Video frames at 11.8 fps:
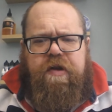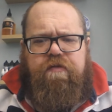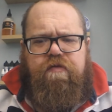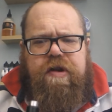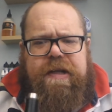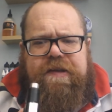
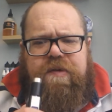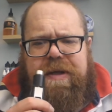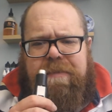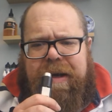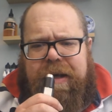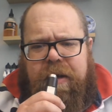Really
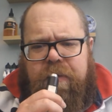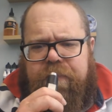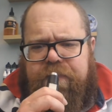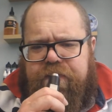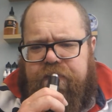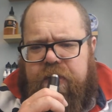sweet mango.
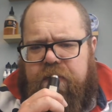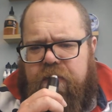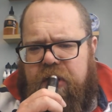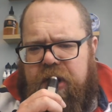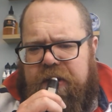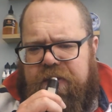
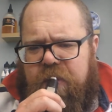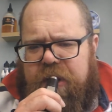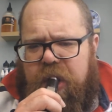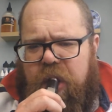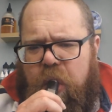Really sweet.